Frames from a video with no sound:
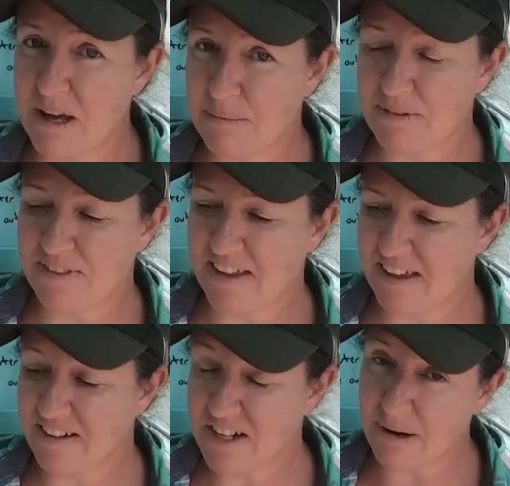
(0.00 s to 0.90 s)
bottom of
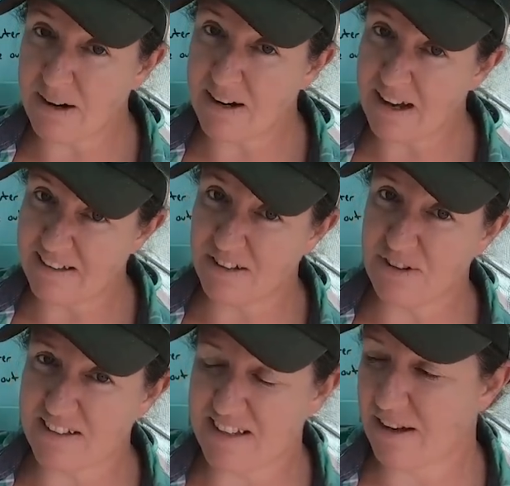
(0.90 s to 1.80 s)
the shower as it
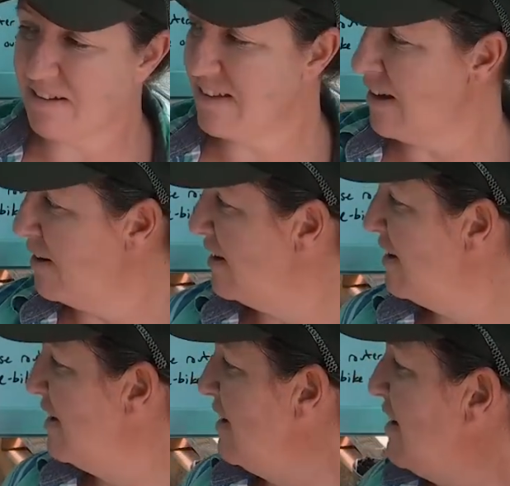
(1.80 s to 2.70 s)
drains out. So
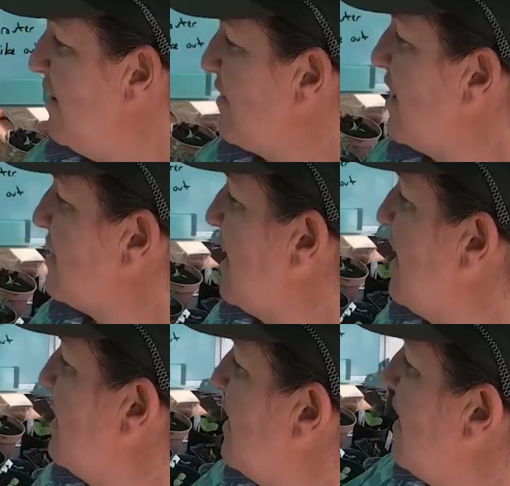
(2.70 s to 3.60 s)
I've got
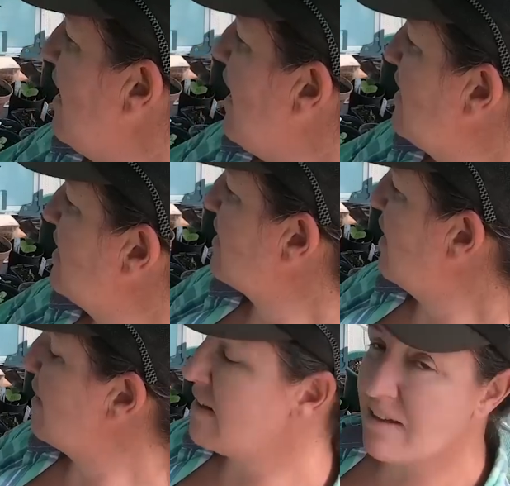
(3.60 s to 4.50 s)
that. I need to
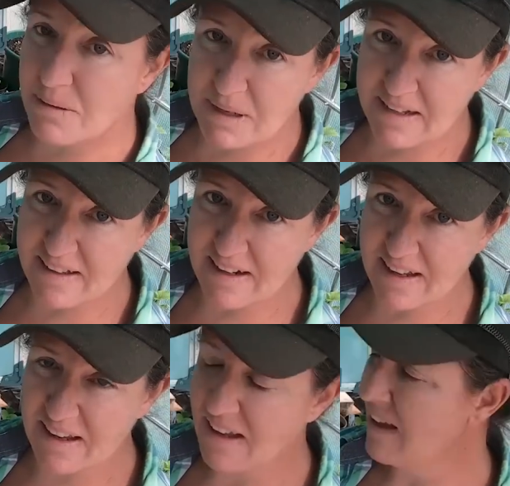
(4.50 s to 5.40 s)
go into the big
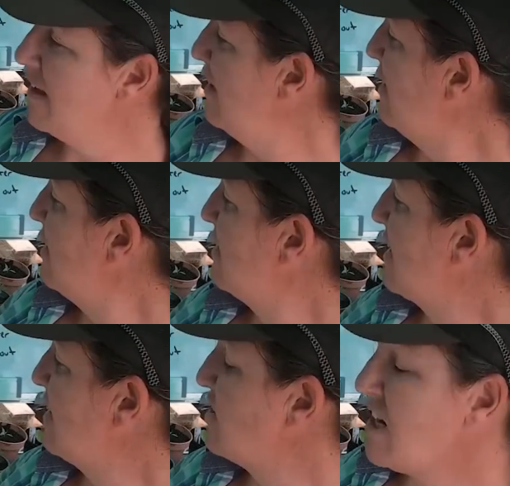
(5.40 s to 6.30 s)
city to
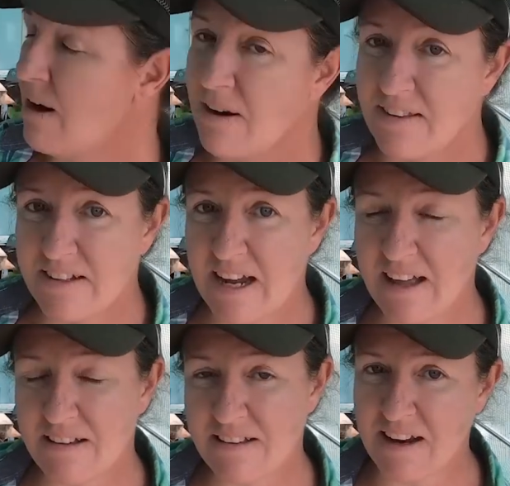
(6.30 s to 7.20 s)
get the shower and the
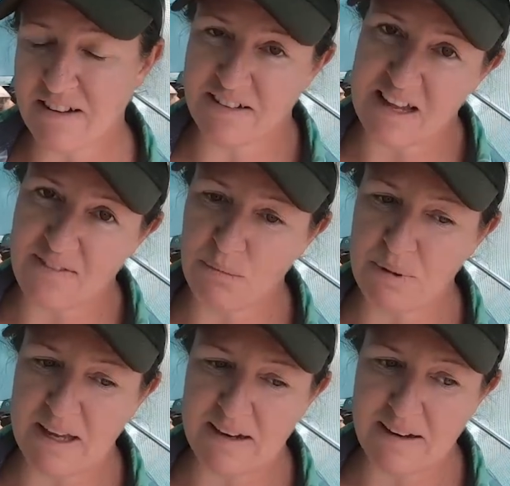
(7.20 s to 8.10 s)
tiles, and I just haven't
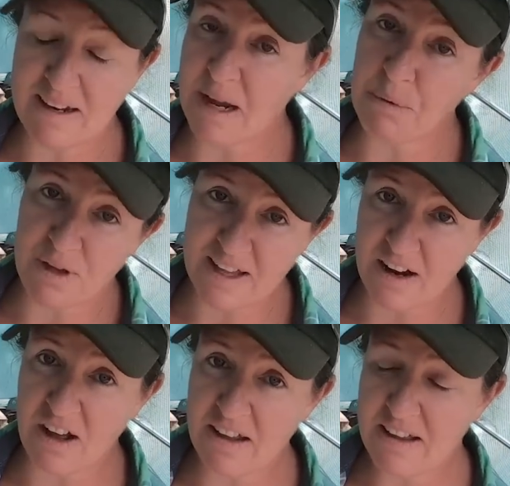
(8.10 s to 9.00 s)
been in April at
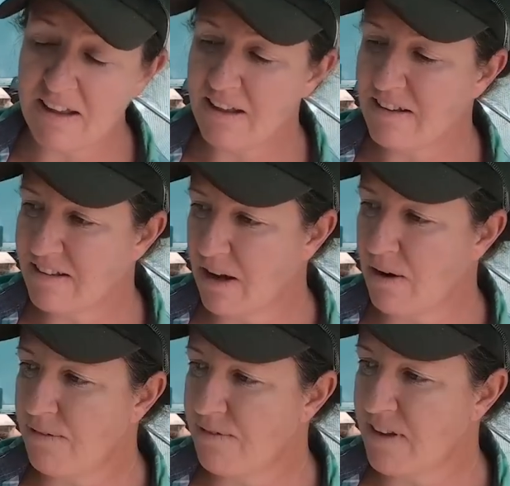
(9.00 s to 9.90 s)
all. So
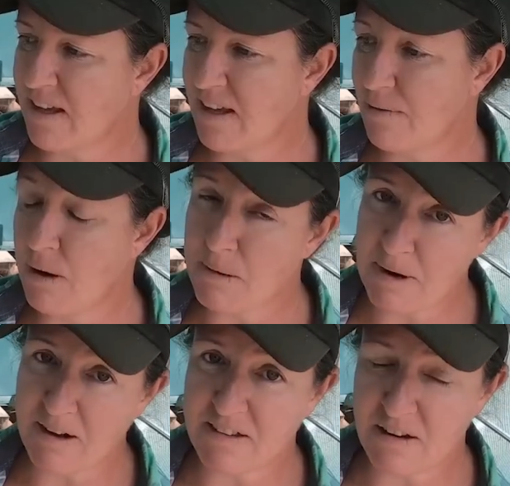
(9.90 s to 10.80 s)
hopefully while my
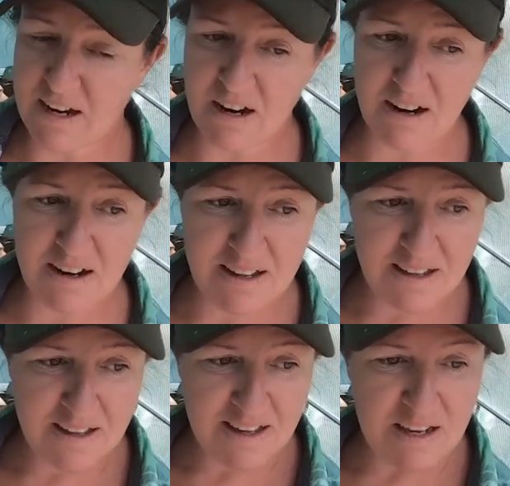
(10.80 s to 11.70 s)
parents are here
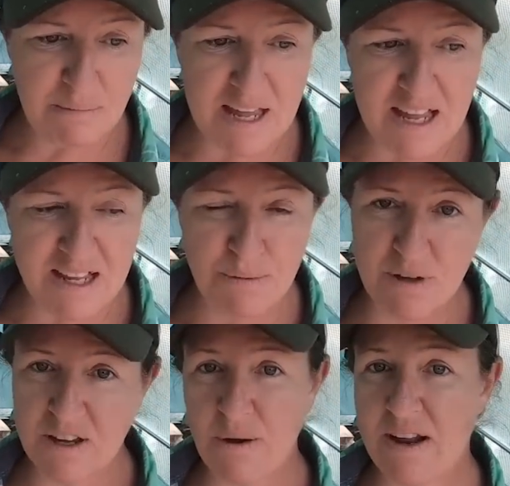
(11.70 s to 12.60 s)
in May,
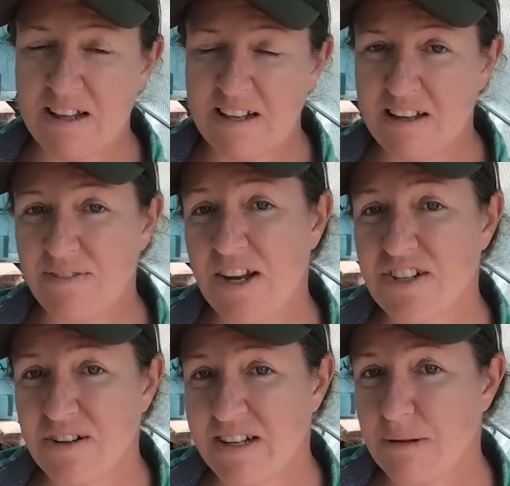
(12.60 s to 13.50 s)
we'll go on a little
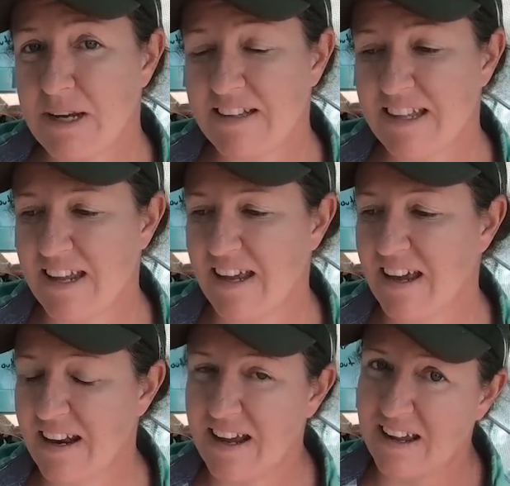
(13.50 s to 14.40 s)
adventure into the big city,
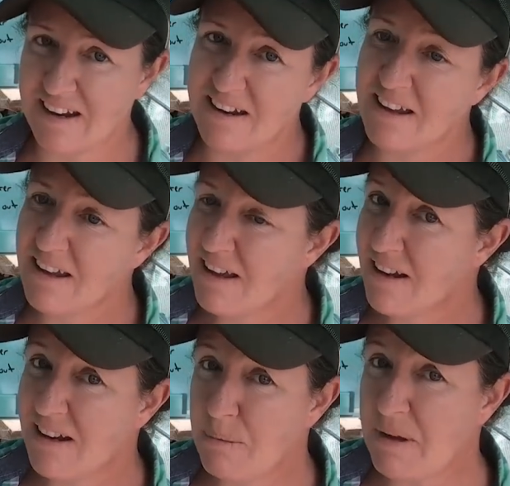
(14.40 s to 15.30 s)
and I can
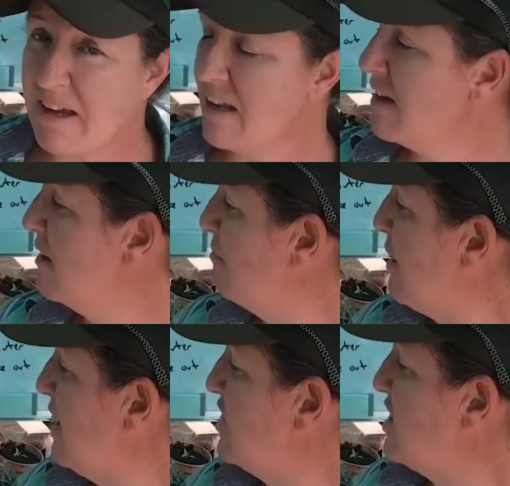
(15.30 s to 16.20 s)
nip in,
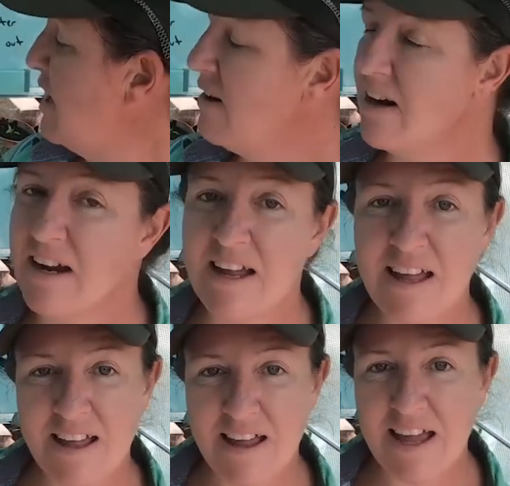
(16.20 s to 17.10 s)
buy the shower,
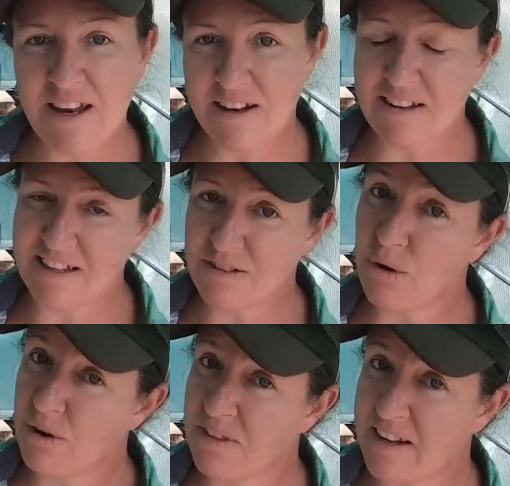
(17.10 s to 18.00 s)
and at least
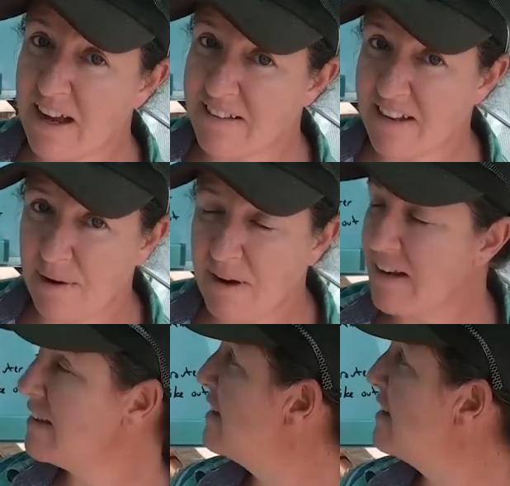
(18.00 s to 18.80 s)
order the tiles that I want.